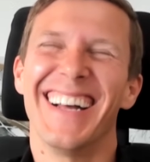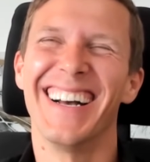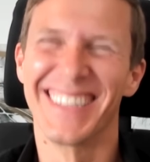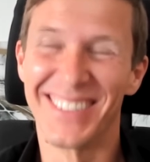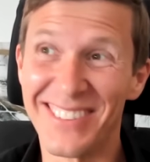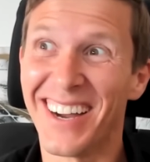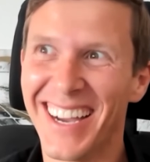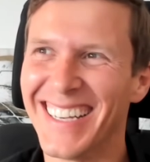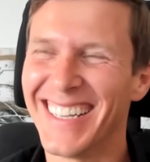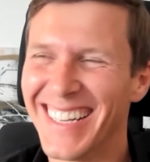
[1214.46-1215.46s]
is. You're
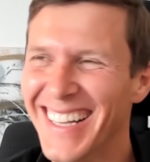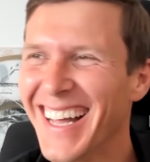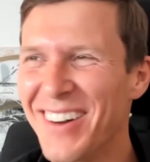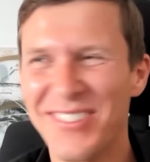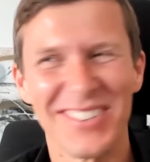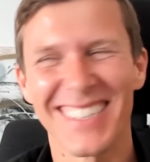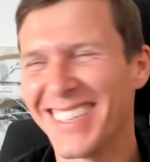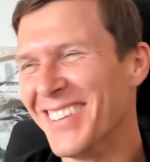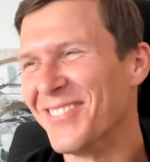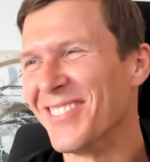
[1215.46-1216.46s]
right. I won't tell
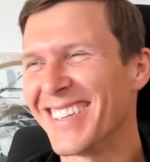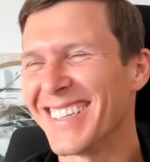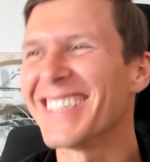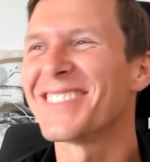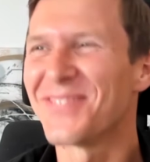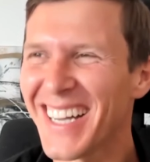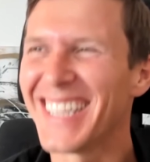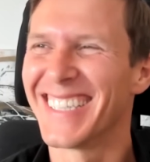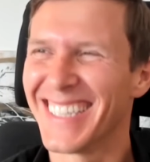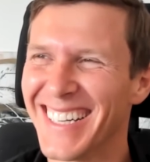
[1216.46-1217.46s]
you what it is, but